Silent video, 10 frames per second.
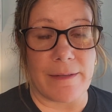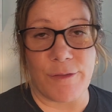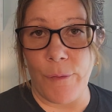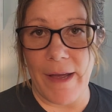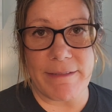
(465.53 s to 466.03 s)

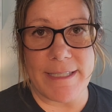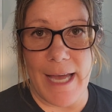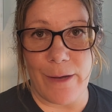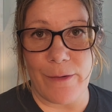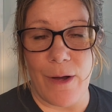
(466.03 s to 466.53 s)
Don't have to
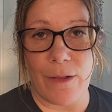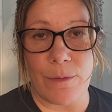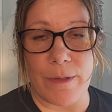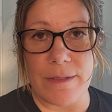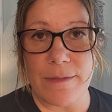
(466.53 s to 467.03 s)
tackle it all
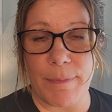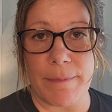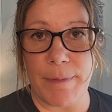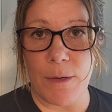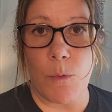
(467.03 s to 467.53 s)
at once,
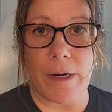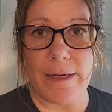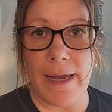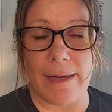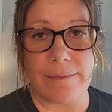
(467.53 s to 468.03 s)
but pick one
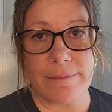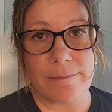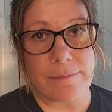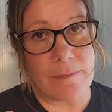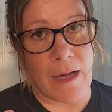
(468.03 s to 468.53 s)
a day.
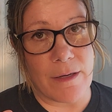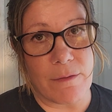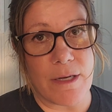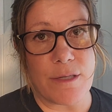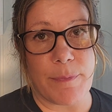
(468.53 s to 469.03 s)
On your
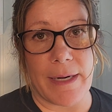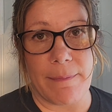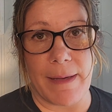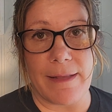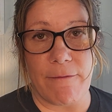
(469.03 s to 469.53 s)
lunch
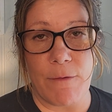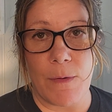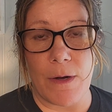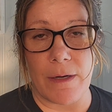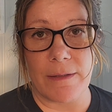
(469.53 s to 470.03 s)
break, make that
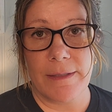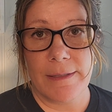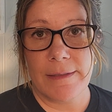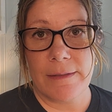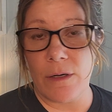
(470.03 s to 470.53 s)
phone call
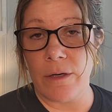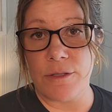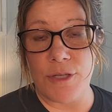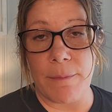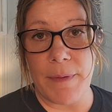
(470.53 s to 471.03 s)
or
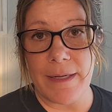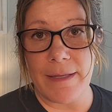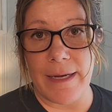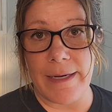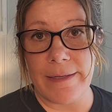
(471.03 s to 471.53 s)
jump
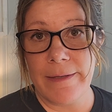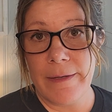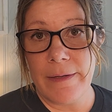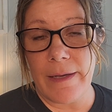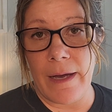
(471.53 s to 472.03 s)
online,
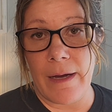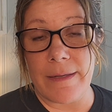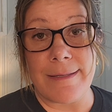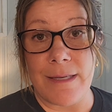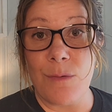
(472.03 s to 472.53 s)

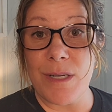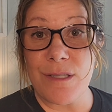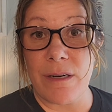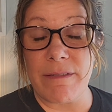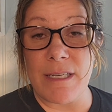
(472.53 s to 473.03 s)
see what
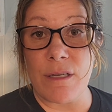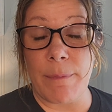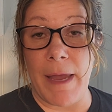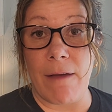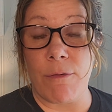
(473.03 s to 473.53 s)
services you're
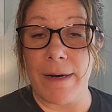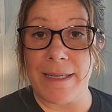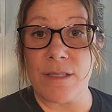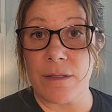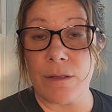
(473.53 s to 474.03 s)
paying for.
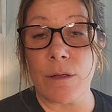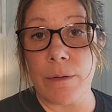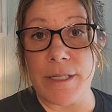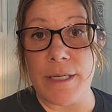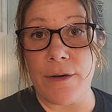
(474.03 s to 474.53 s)
Is there a
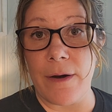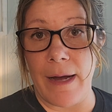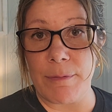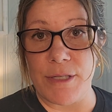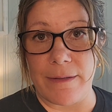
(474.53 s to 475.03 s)
lower tier
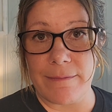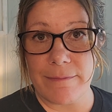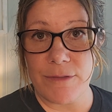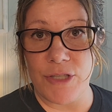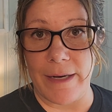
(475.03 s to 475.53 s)
option?
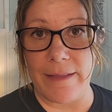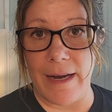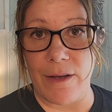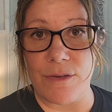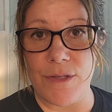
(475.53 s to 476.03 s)
Check
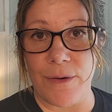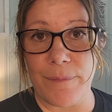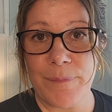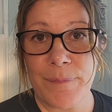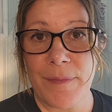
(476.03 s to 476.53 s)
that out too.
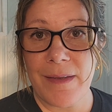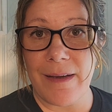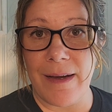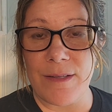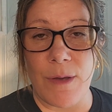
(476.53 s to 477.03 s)

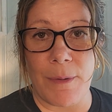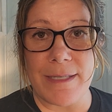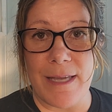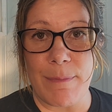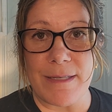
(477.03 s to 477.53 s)
So I want
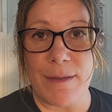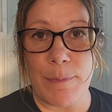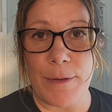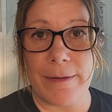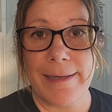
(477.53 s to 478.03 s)
to keep it
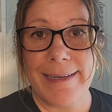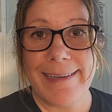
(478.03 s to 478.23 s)
simple.